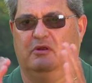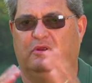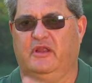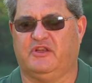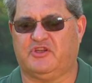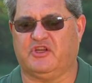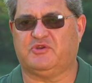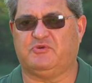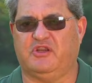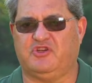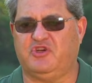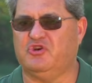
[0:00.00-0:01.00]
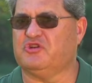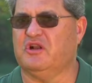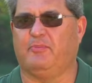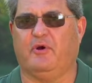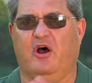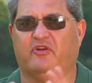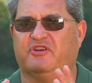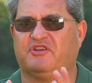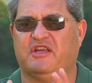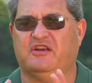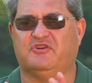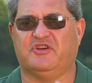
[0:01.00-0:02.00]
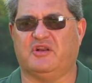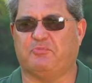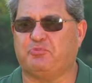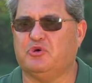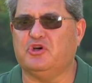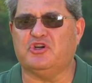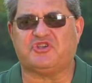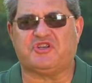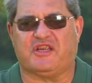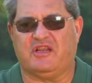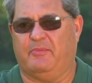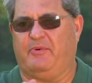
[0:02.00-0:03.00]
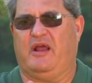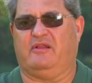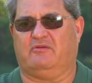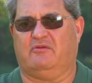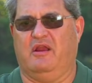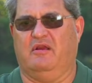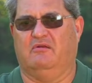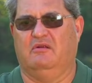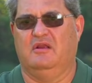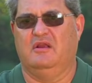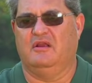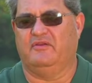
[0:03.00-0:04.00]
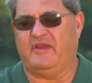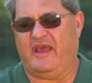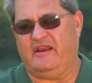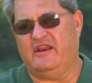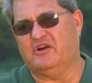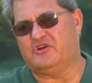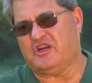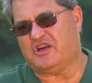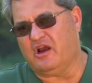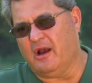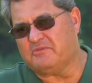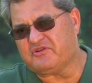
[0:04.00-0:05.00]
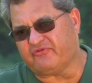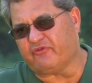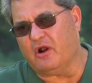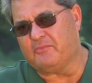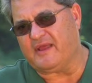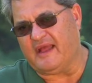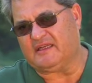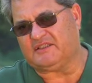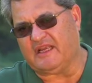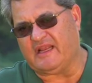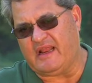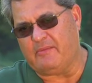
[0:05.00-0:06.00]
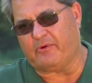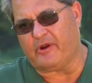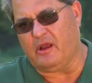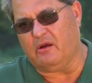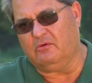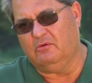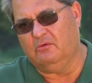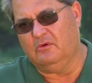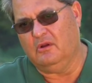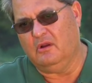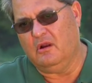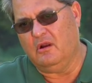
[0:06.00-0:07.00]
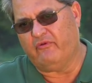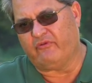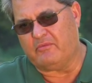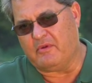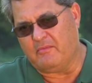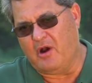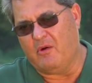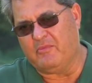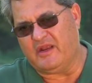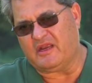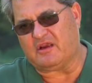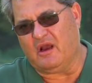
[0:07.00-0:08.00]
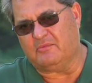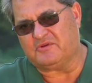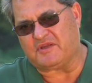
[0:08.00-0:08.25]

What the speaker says: It's using up all this energy to push to get up out of the ground. That energy comes from that seed embryo. From the moment it comes